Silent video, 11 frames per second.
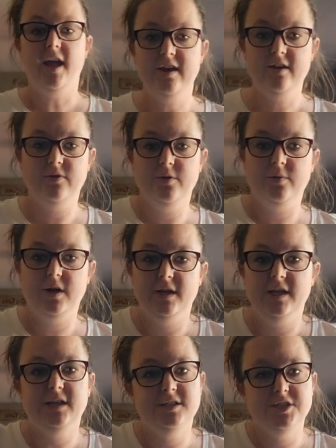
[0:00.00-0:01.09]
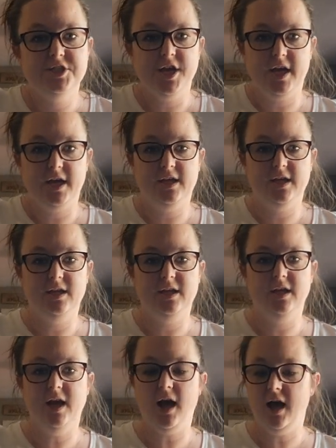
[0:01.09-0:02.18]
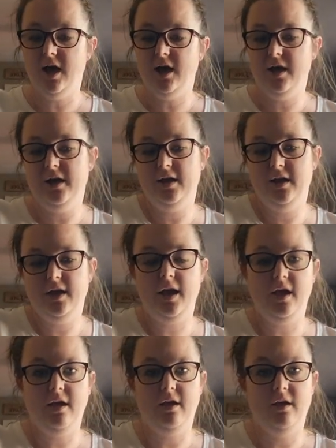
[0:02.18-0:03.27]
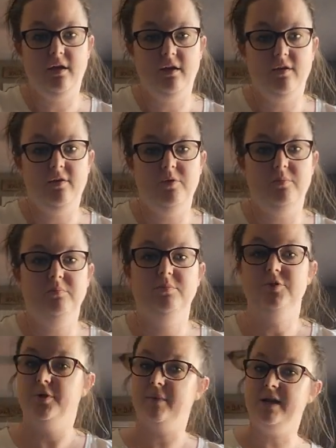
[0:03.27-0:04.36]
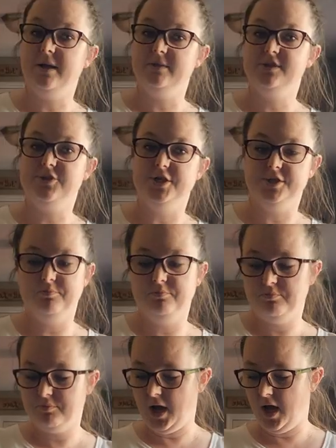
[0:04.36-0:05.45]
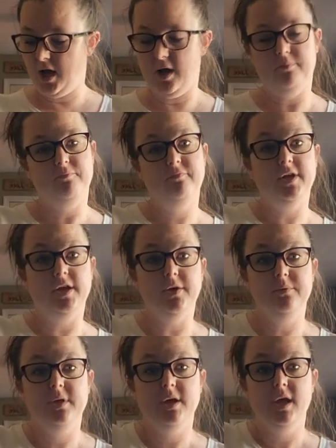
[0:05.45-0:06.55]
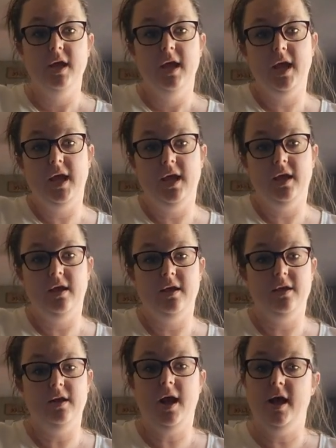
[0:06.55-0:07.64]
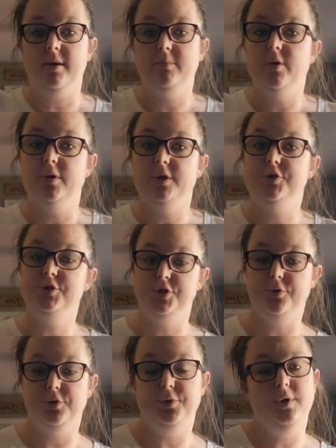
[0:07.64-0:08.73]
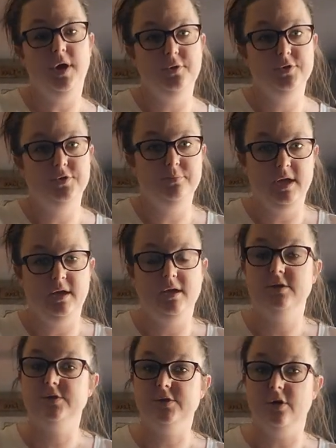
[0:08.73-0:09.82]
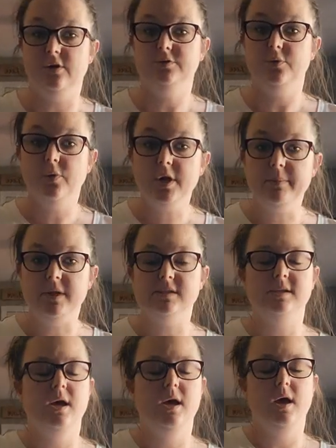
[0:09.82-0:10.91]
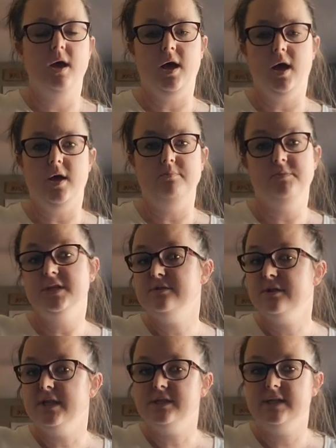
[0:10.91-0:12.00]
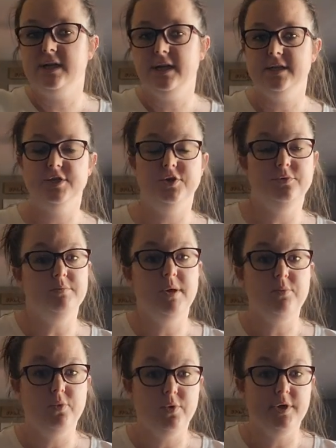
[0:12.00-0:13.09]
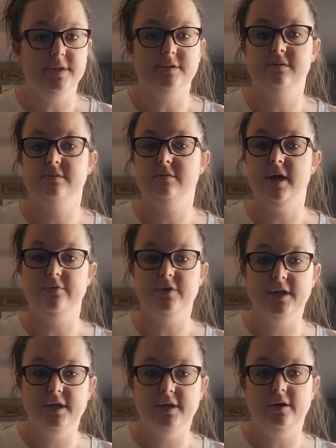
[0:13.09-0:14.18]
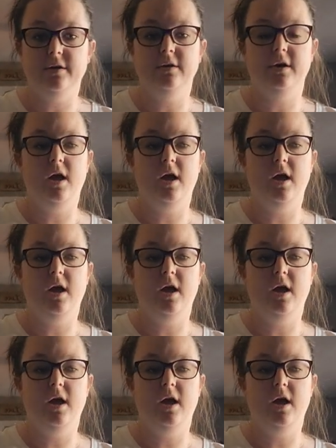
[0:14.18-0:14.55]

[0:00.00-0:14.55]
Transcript: Everyone, it's Jackie. I am doing my demonstration video and I'm going to show you how to make salt ornaments. These are things that I like to do with my boys every year.